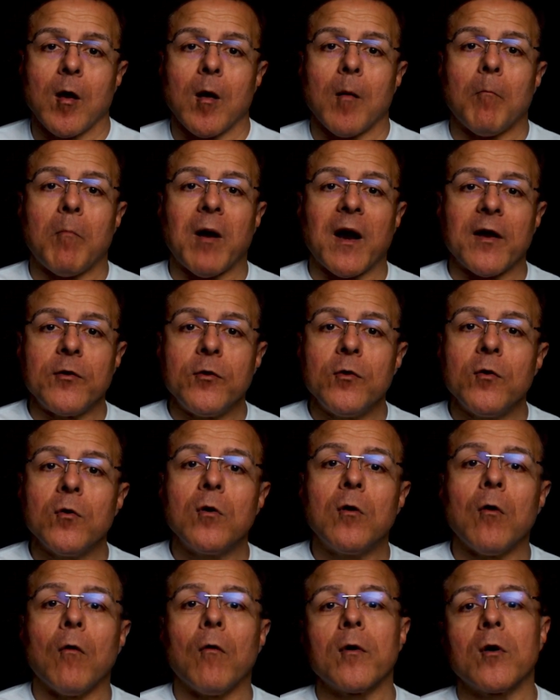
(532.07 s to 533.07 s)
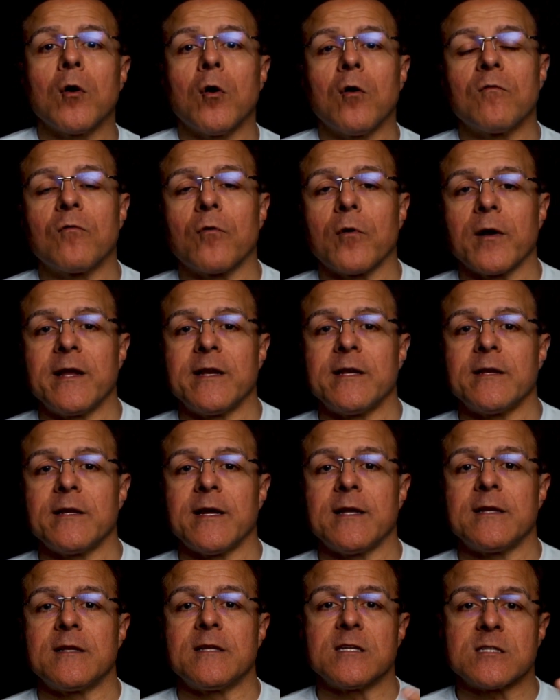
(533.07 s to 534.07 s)
By you going over
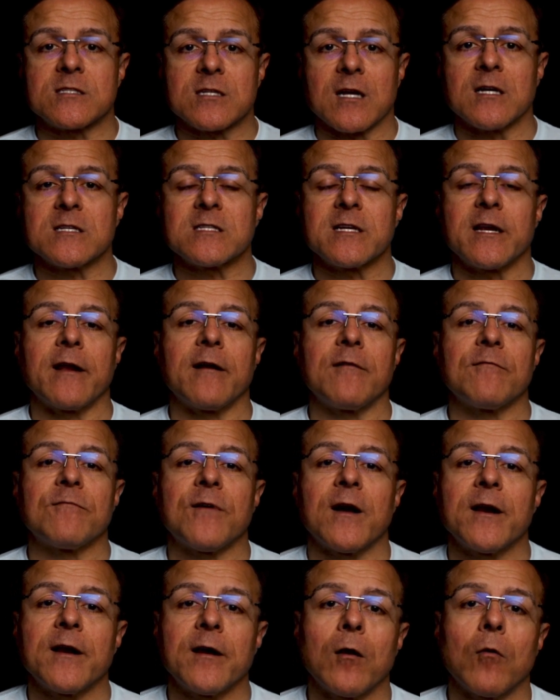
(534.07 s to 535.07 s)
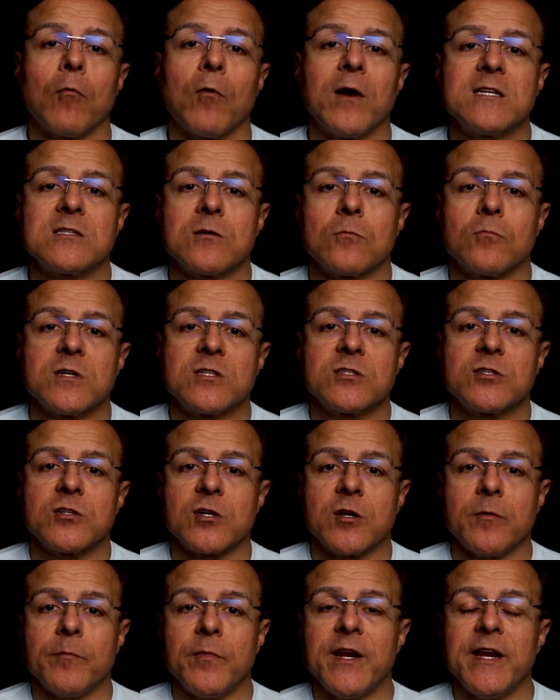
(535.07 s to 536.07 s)
and discussing it and finding ways in which to
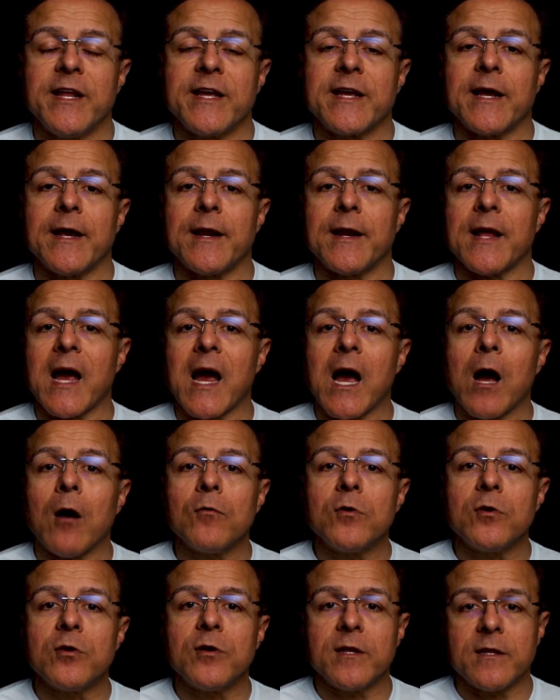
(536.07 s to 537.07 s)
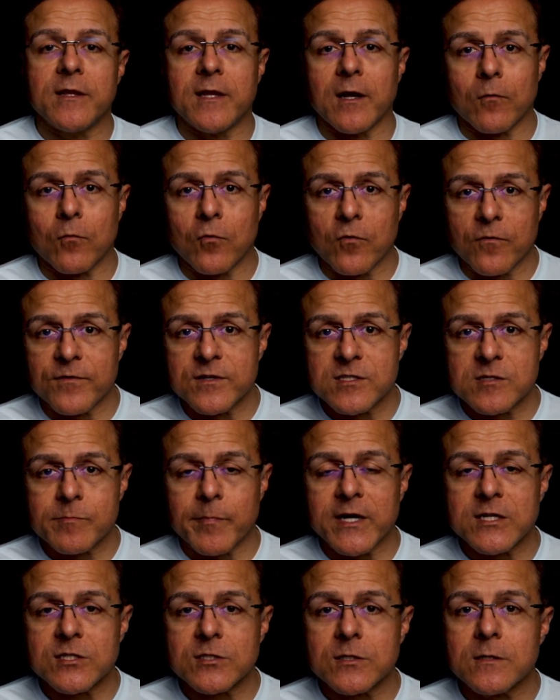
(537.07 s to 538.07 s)
communicate how you did that roof
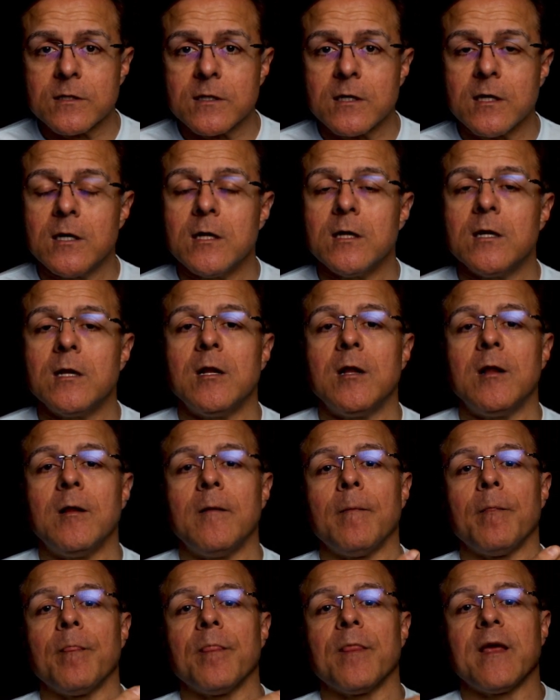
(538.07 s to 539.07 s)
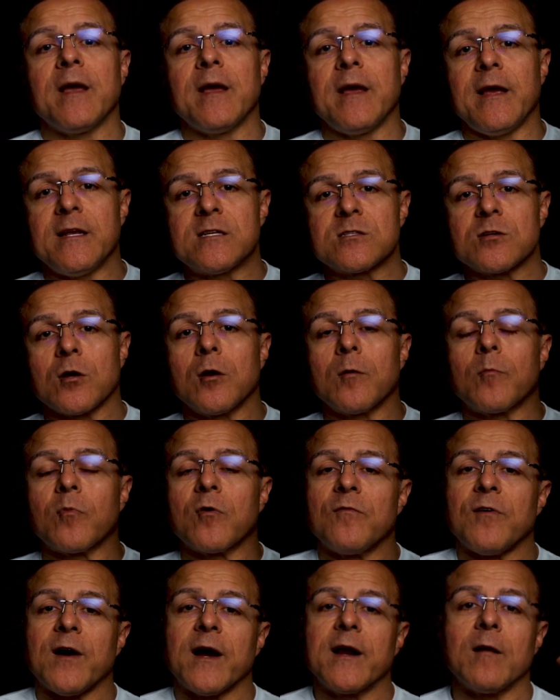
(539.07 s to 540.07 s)
inspection, it's going to
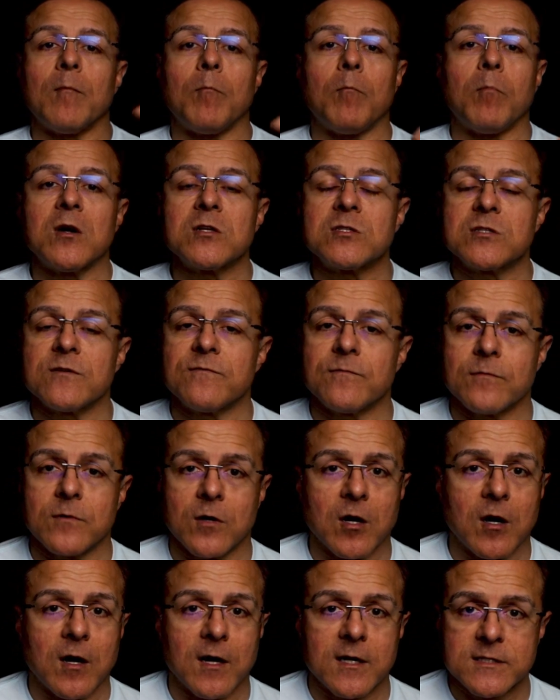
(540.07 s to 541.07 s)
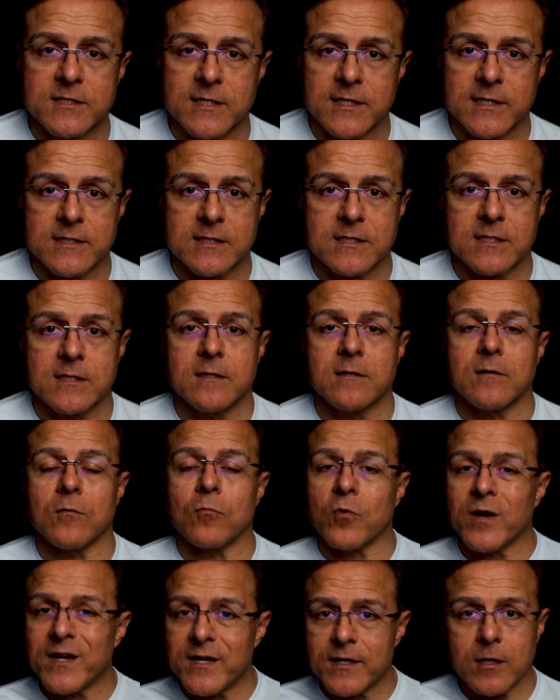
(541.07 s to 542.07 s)
provide a bunch of content,
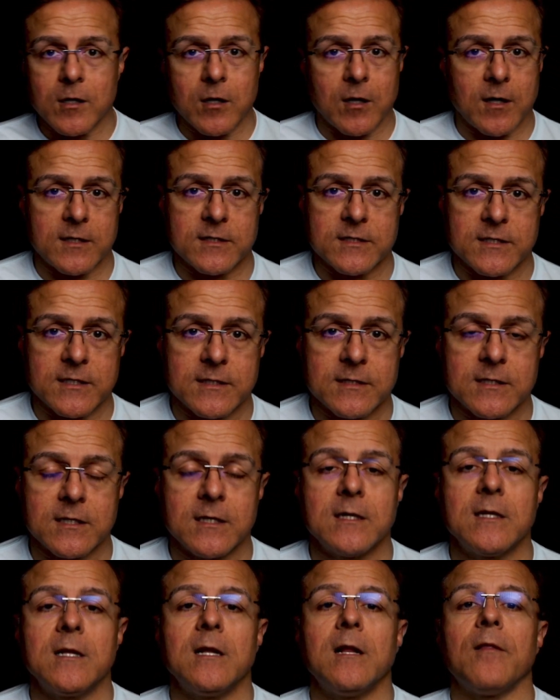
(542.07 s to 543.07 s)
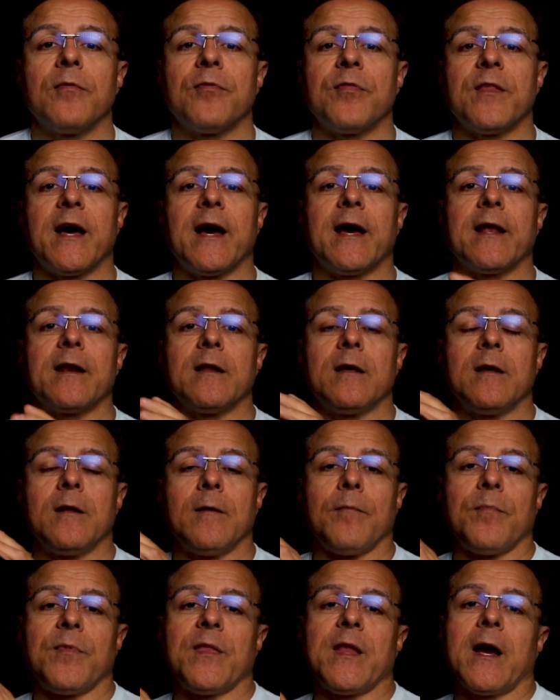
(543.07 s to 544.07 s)
written content, that
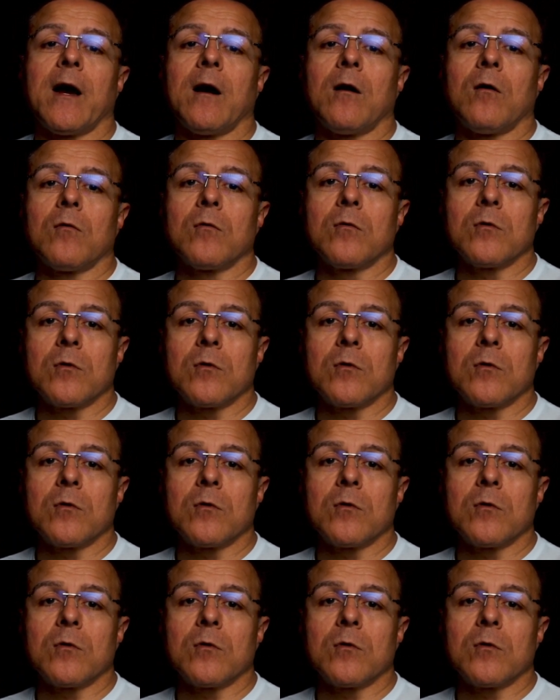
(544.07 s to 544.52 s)
now